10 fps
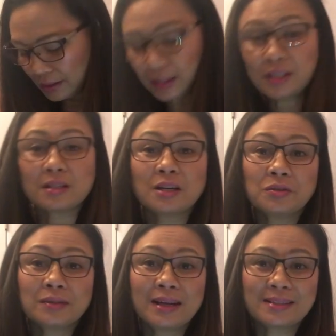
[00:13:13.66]
I just got
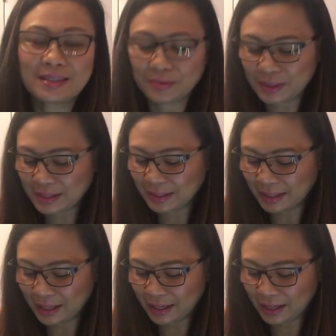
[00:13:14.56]
new glasses
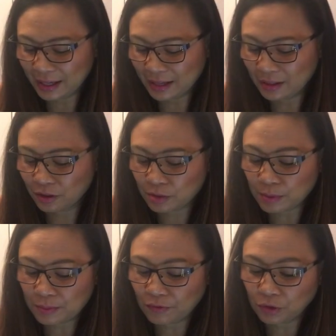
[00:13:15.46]
recently, and they're
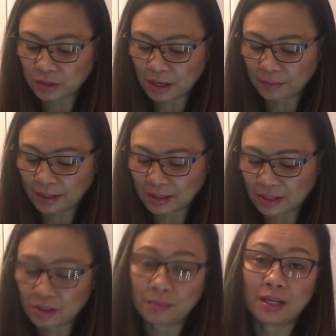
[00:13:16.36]
supposed to be full-time
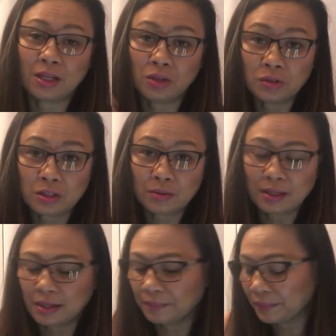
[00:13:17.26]
glasses, so I'm getting used to it.